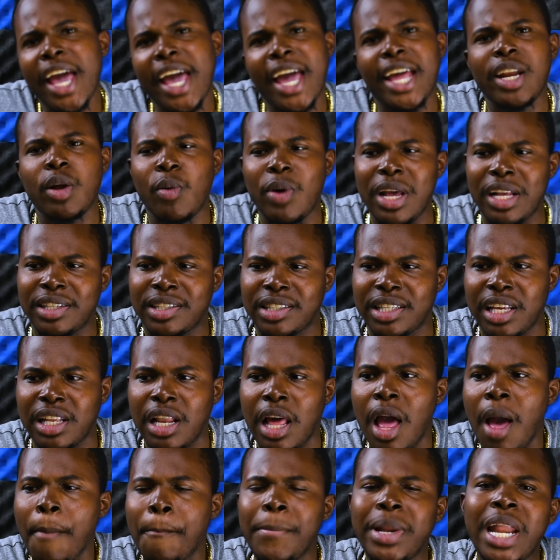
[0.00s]
Anyway,
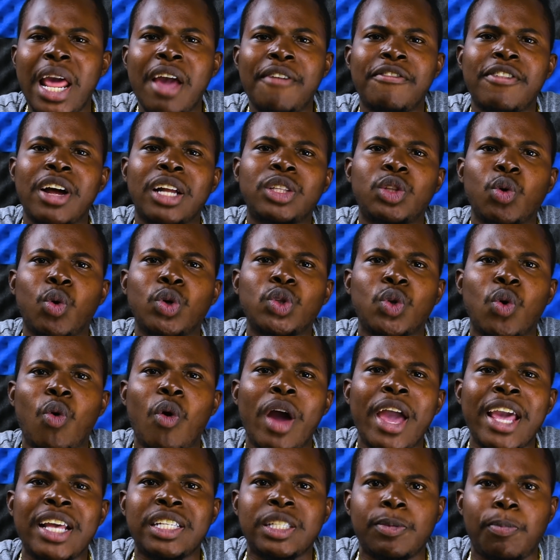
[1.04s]
still, me never too to
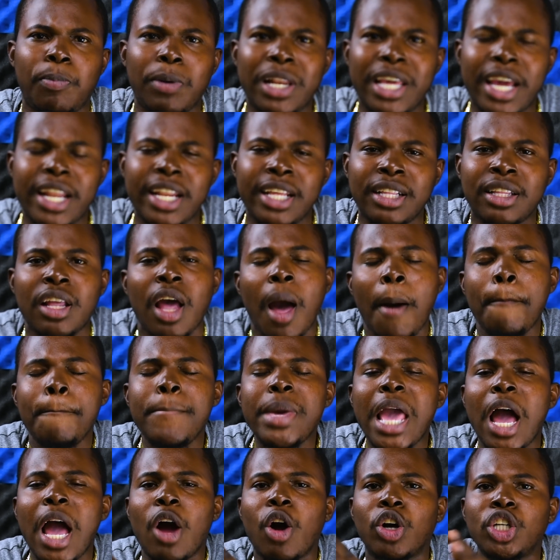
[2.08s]
explain it.
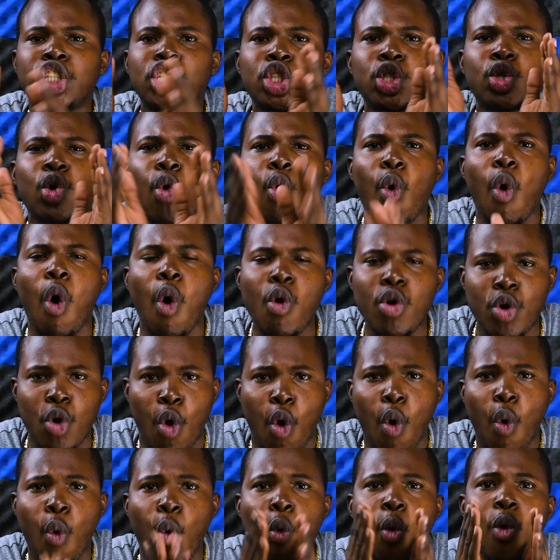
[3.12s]
Me I go show you
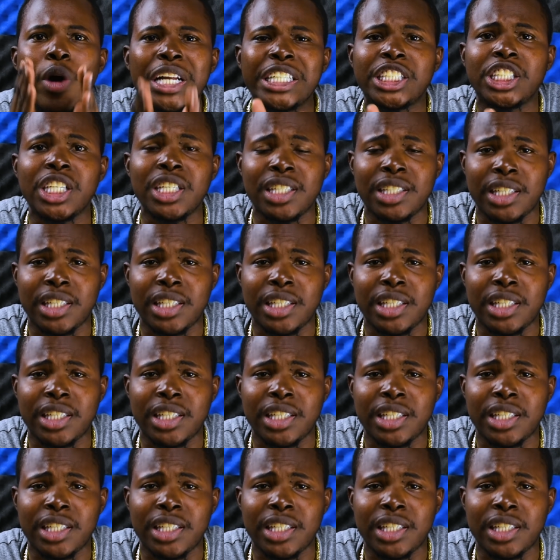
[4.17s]
what she